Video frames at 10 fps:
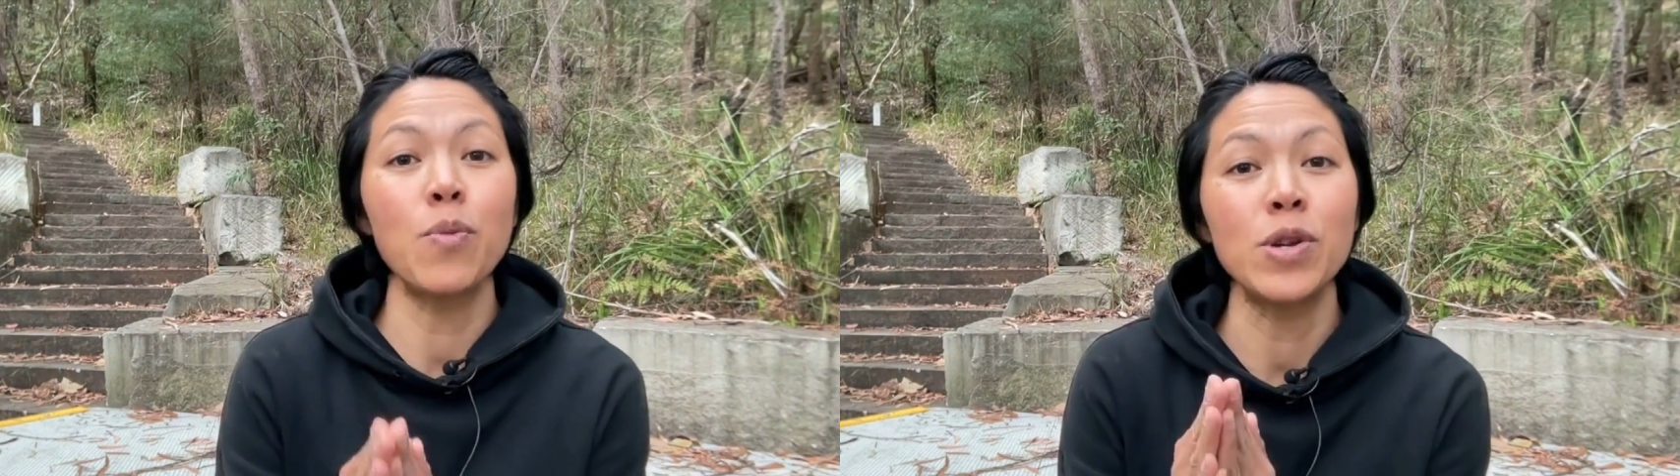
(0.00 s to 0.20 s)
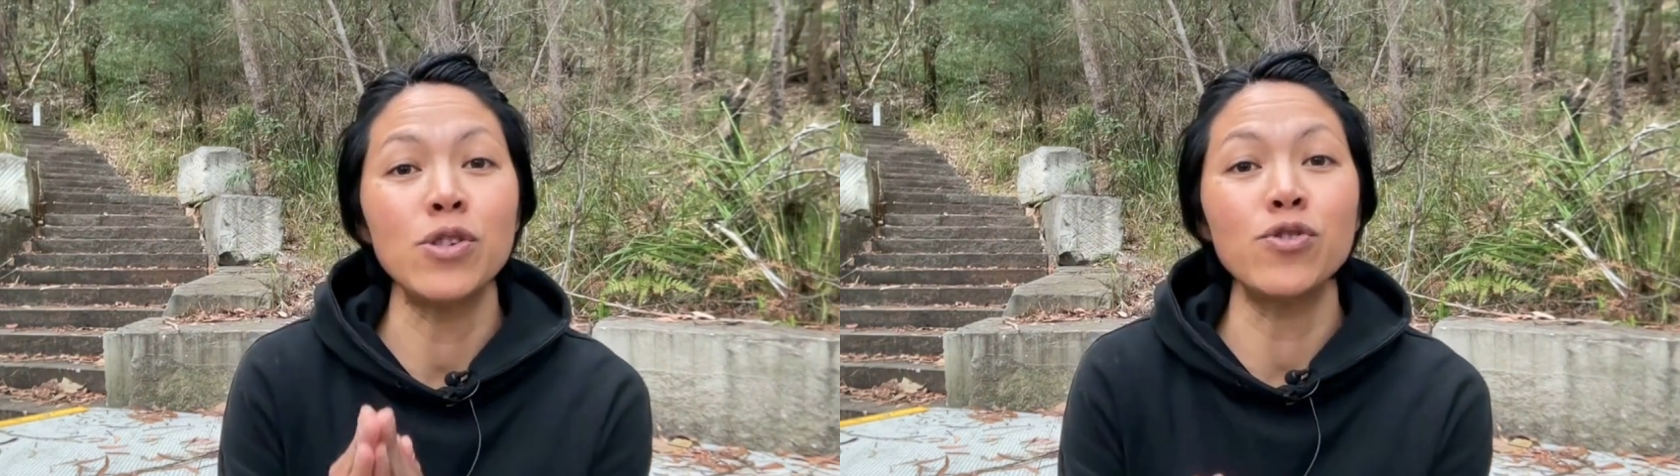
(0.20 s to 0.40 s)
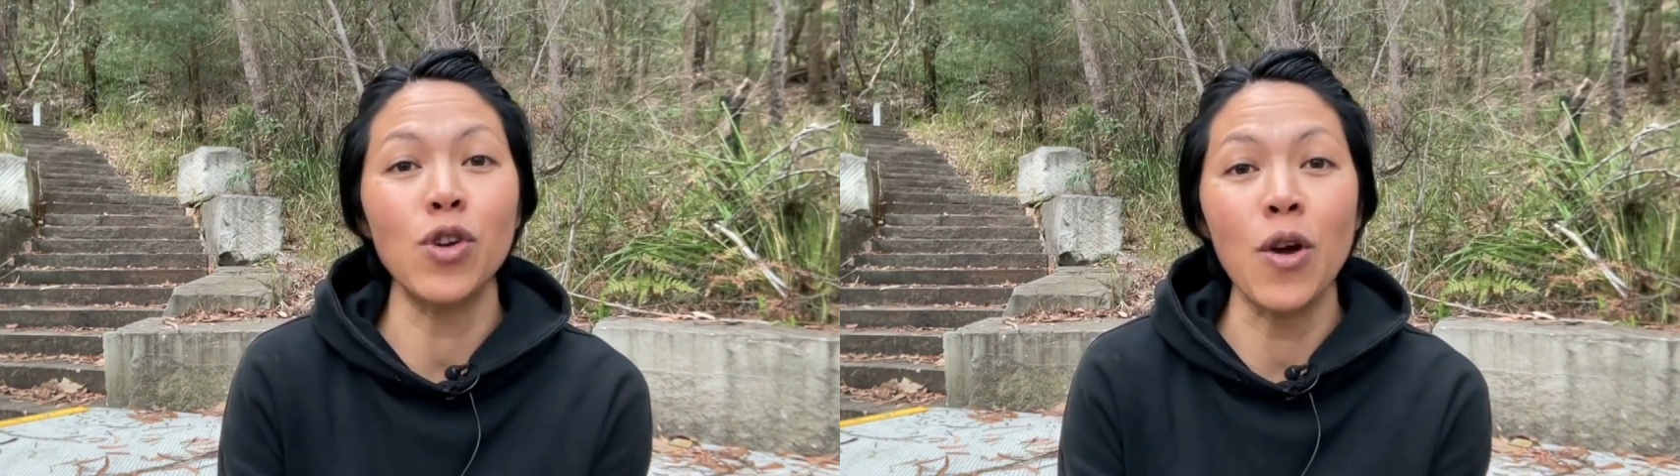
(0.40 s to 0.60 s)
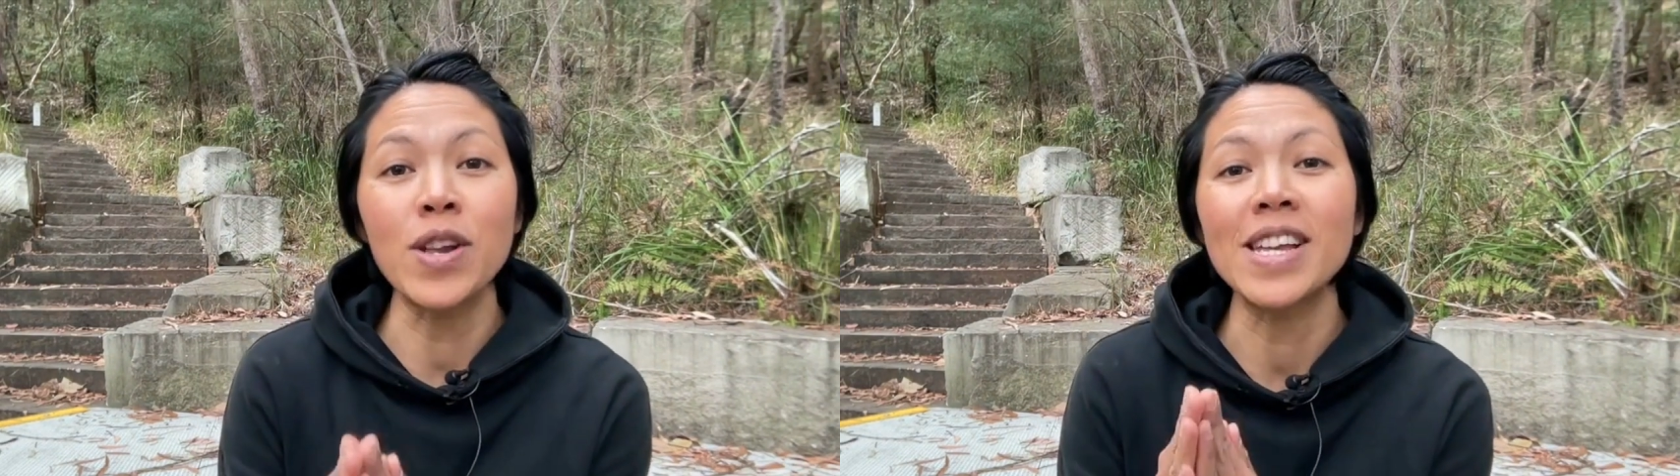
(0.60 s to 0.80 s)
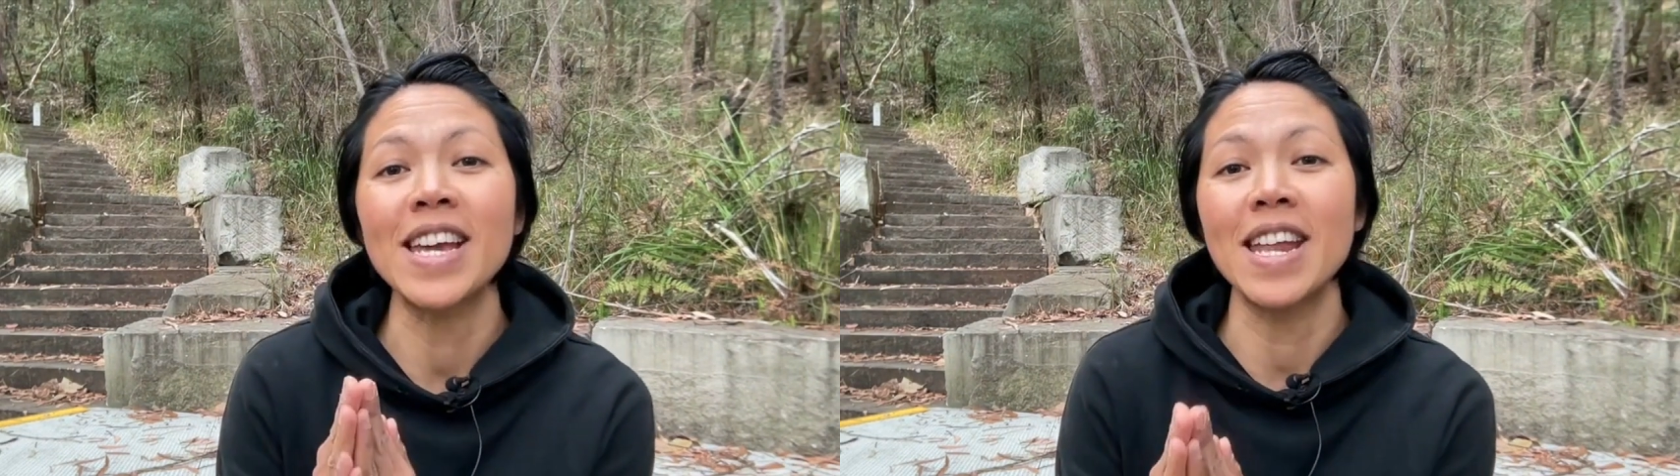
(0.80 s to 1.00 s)
when you
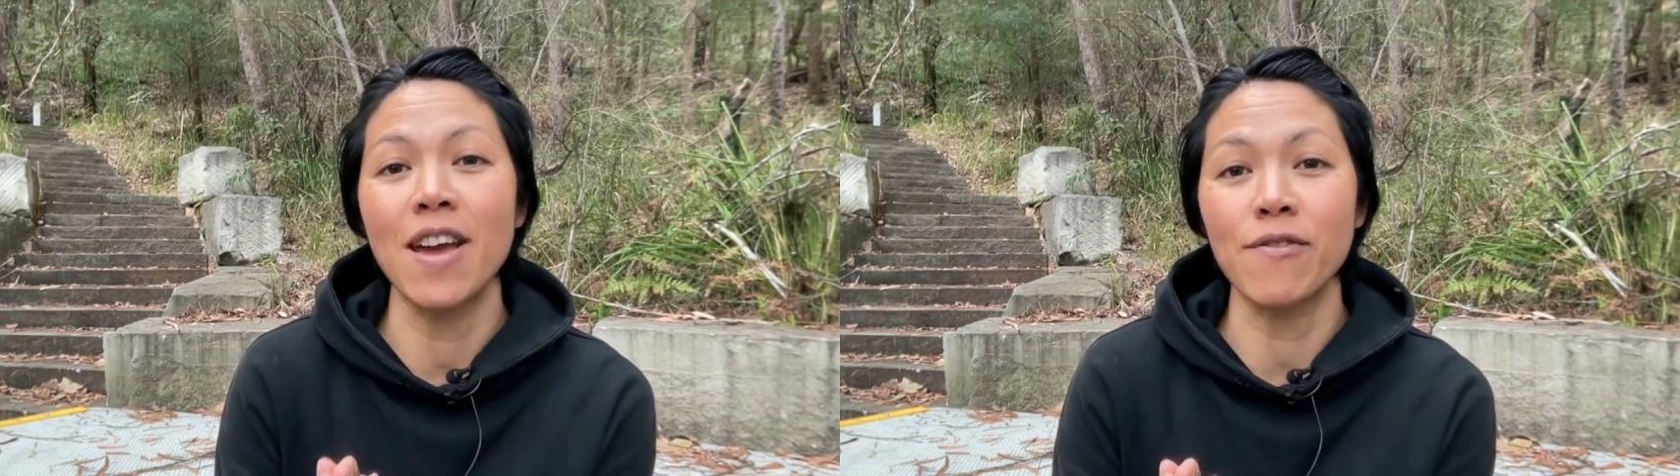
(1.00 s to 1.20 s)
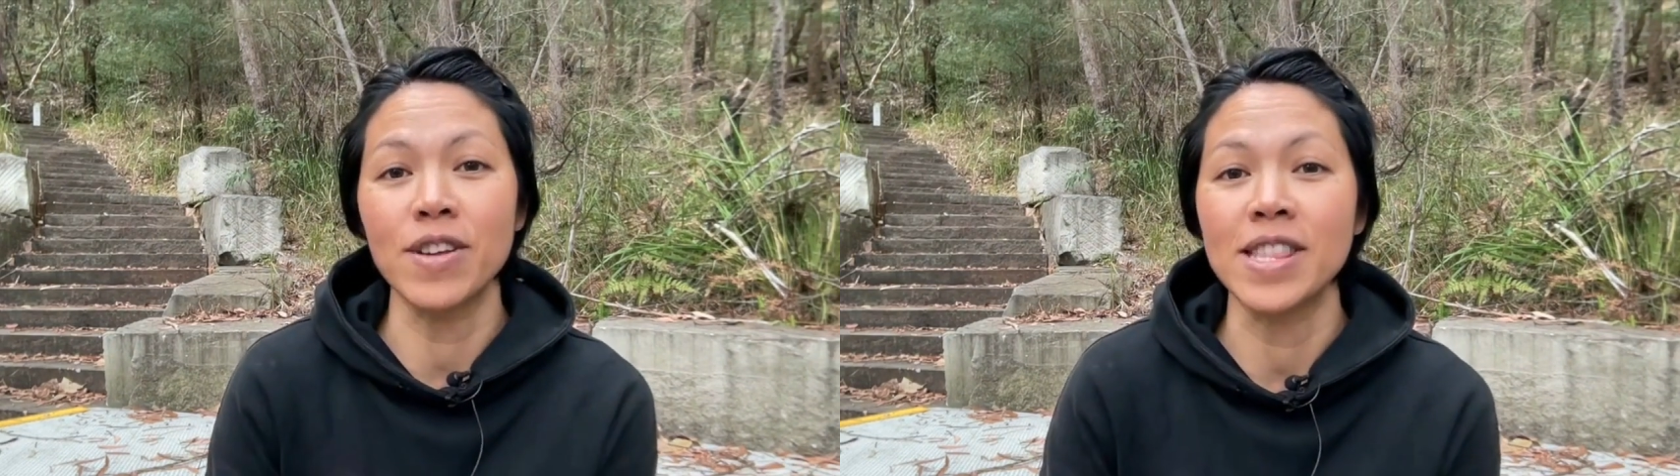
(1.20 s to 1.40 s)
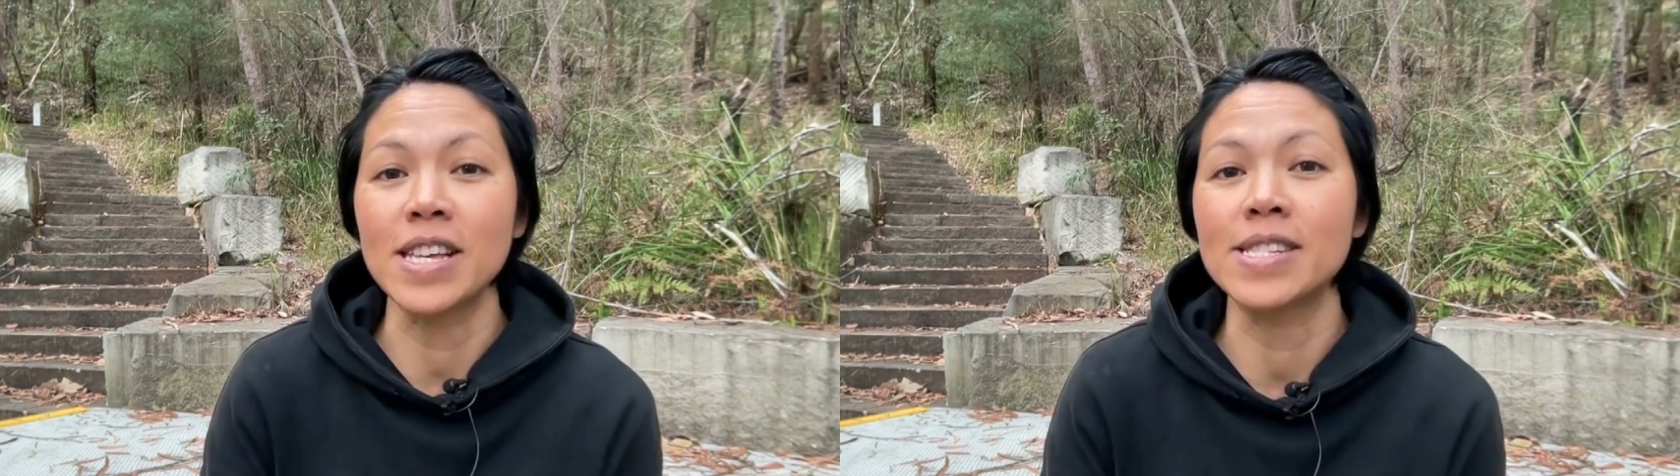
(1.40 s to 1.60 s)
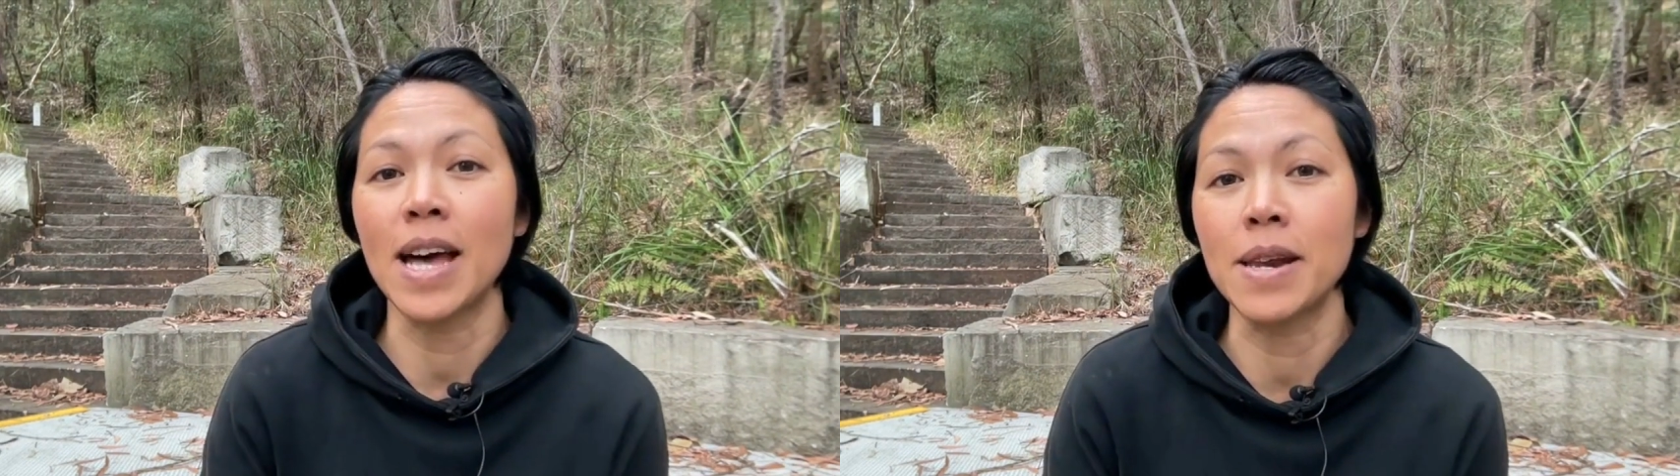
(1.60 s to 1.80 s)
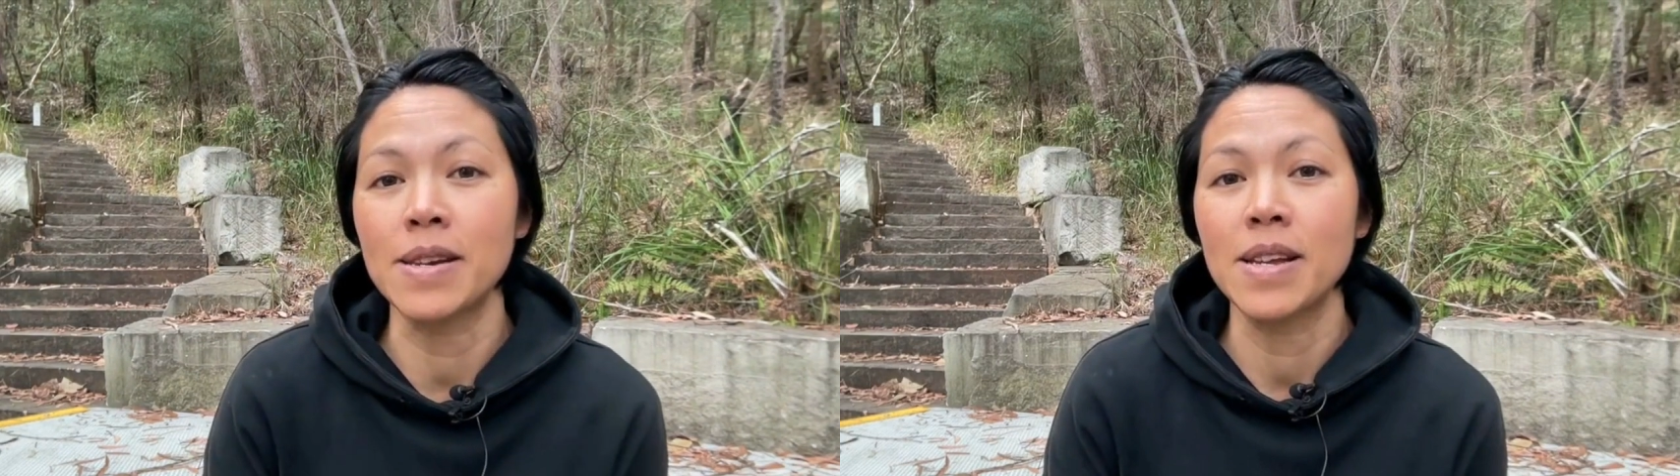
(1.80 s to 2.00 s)
don't get everything
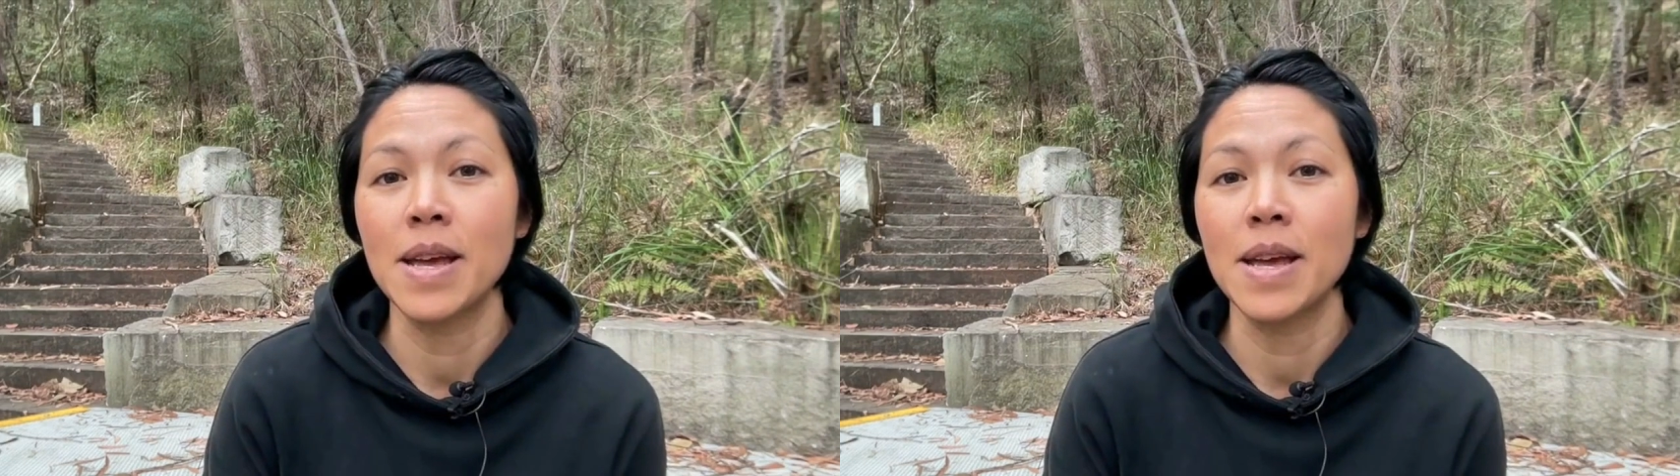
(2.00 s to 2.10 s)
done.